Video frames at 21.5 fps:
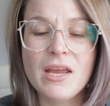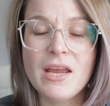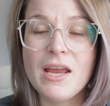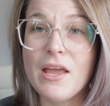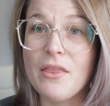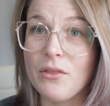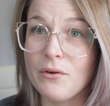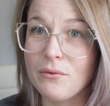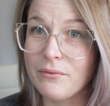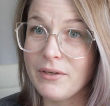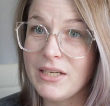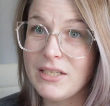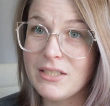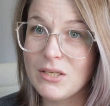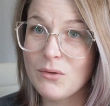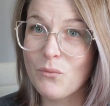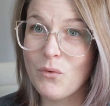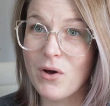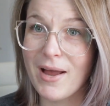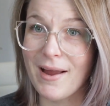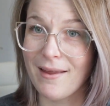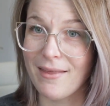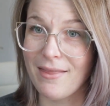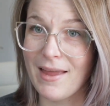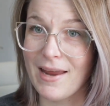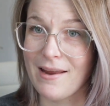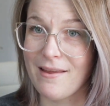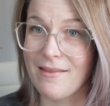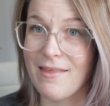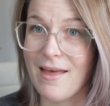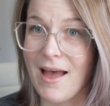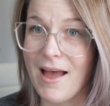And the reason why I
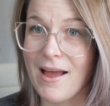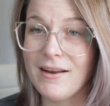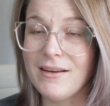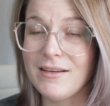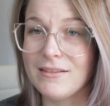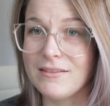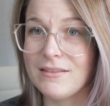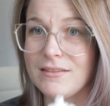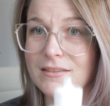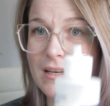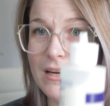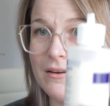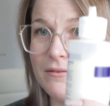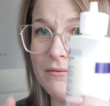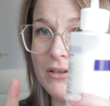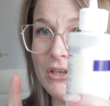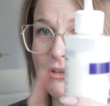like that instead of